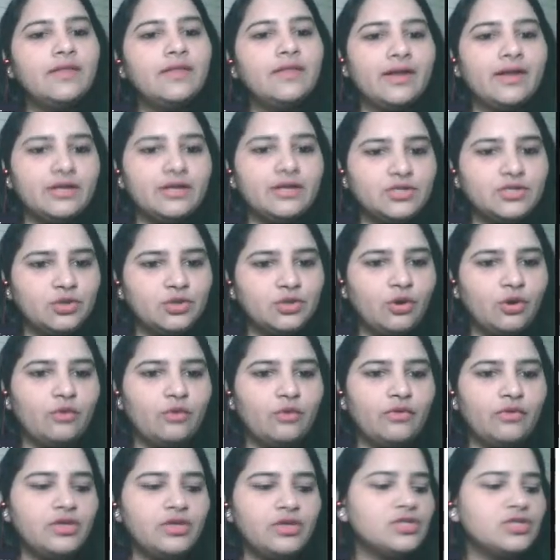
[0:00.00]
That is
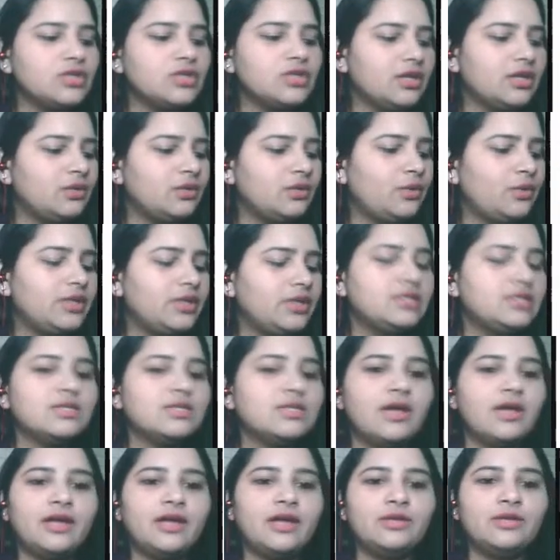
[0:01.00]
your wish. Otherwise,
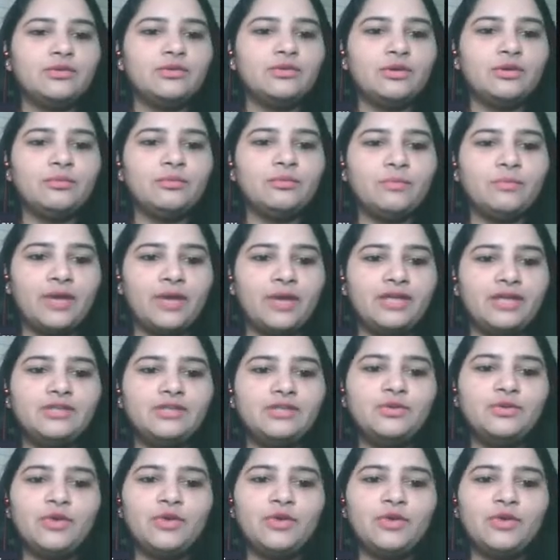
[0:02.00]
I do not mind.